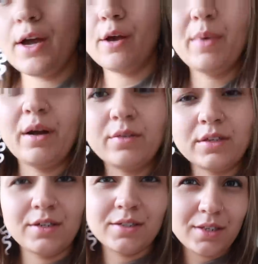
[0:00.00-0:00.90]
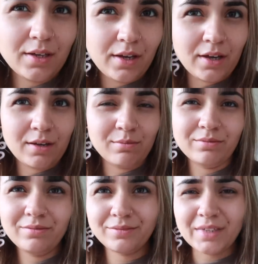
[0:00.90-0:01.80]
about these.
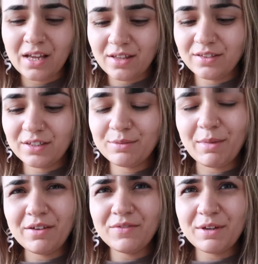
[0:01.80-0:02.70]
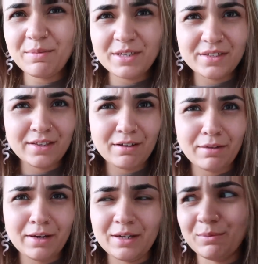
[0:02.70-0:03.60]
The smell of them isn't that
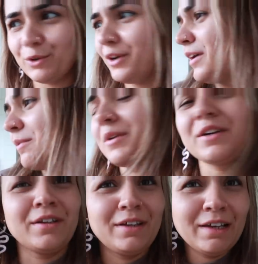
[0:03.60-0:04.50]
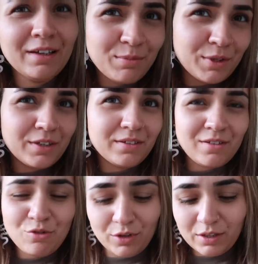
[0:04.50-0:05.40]
great anymore. I'm not gonna lie. I'm not
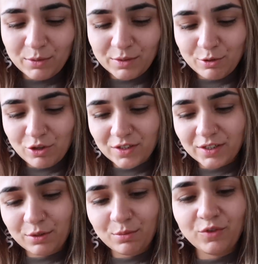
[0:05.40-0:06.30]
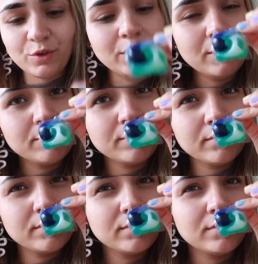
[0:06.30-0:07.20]
enjoying them as much as I did before.
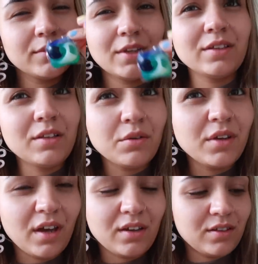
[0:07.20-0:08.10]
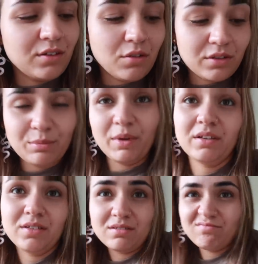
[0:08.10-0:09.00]
Like, they're okay. They're not the
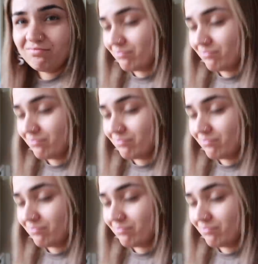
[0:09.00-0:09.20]
best.